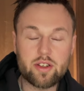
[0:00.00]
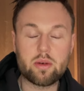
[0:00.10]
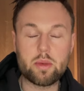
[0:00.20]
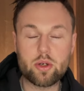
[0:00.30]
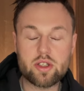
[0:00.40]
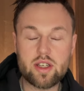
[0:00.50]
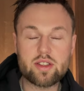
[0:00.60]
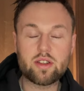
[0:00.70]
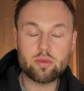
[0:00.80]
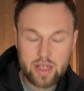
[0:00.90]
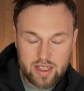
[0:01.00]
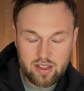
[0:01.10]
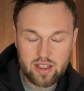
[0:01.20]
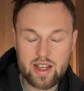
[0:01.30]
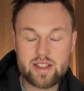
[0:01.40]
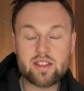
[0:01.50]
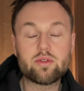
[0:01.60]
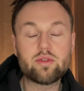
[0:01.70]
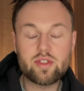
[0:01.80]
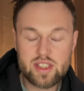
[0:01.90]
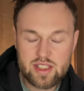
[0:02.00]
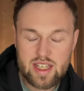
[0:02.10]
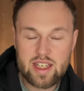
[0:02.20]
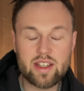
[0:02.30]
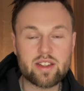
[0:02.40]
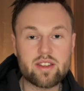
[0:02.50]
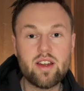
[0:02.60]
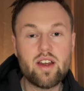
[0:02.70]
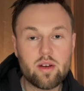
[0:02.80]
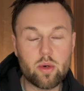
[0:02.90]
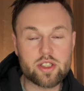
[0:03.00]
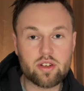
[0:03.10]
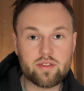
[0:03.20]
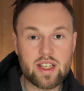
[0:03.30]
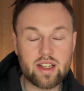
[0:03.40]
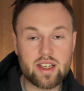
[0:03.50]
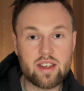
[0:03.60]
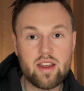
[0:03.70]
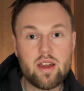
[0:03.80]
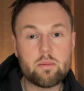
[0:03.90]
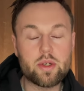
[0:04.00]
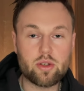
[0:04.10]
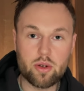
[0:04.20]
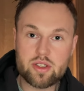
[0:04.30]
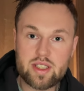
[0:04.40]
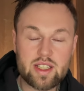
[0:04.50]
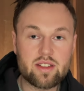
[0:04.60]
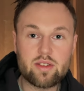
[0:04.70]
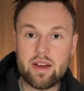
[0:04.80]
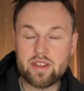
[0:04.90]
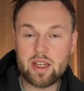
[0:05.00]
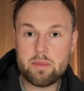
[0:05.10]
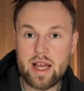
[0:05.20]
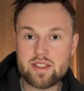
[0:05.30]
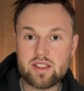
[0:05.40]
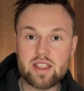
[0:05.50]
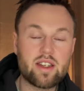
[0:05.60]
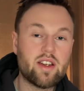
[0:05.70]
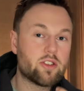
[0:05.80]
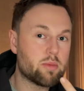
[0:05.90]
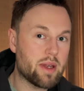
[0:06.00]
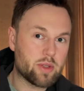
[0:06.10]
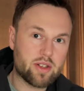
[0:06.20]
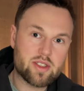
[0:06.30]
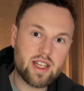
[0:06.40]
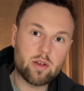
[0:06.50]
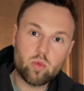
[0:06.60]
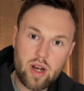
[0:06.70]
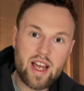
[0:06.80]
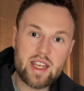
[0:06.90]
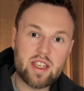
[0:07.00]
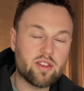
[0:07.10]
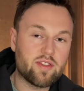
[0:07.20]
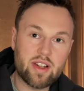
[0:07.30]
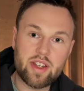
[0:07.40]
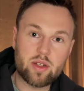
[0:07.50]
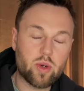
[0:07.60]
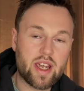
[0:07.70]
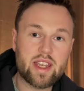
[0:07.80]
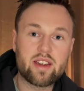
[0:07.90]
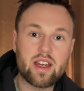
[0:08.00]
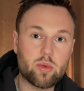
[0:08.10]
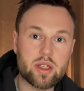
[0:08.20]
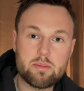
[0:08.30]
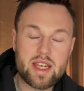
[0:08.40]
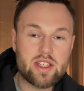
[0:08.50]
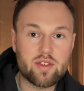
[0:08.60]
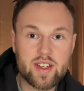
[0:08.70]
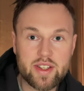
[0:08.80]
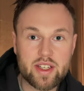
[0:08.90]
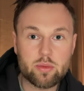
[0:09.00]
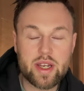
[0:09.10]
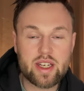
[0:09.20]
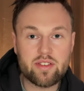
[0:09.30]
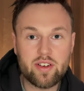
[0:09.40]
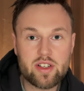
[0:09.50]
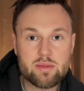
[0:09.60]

emotions and to recognize and see that what you're feeling. But you also need to have the capacity to be able to understand why you feel that way and what made you feel that way in the first